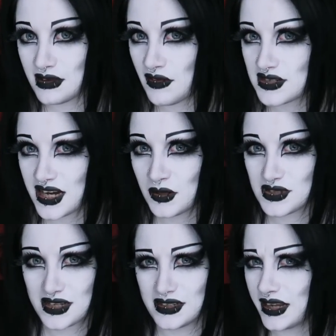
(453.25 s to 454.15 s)
out the other day and it
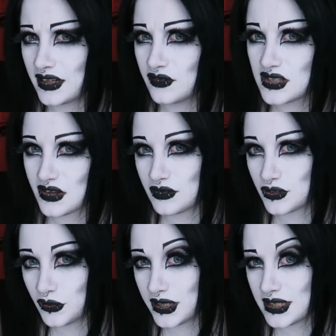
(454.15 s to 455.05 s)
was like -7
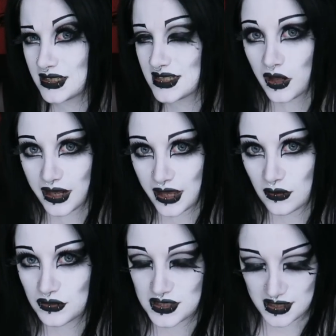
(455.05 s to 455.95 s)
degrees, and I had
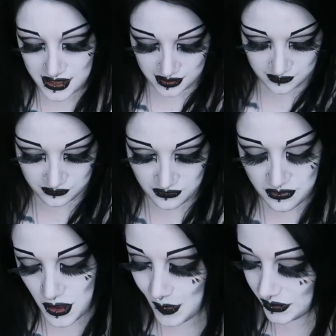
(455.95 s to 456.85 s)
on just like a
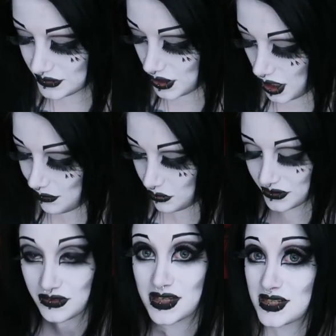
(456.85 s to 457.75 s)
thermal top
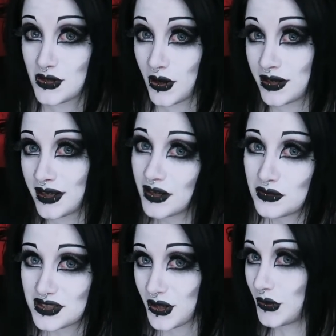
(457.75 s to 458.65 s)
with this on and I
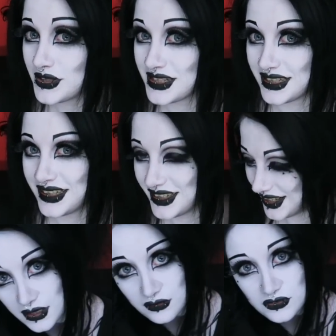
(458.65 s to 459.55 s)
was toasty.
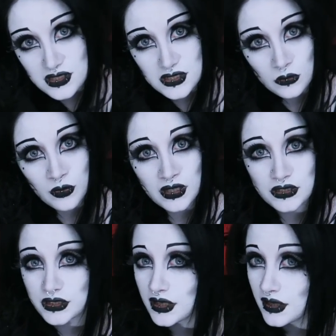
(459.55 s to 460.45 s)
I love it so
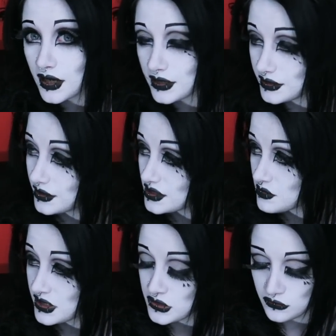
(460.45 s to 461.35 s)
much. I think it's
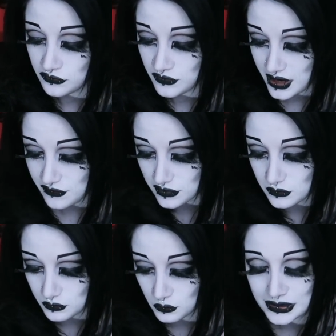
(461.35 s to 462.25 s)
my new
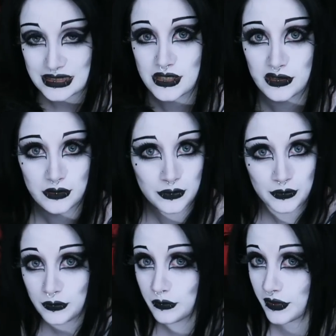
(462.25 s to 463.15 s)
favorite winter
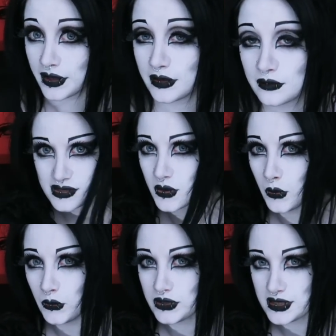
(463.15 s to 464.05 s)
thing. It's
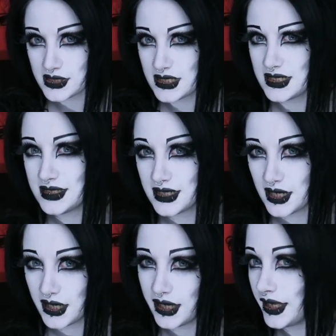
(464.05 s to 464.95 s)
called the
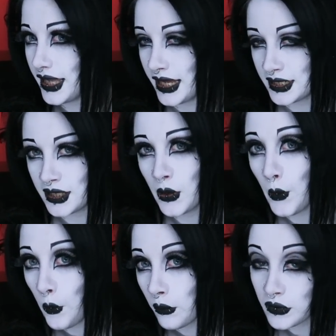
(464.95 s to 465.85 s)
Diana
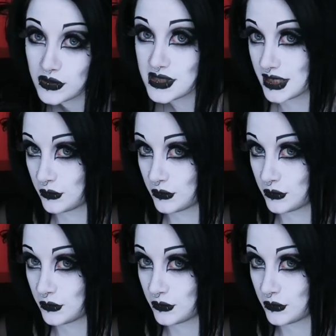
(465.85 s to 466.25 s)
Almost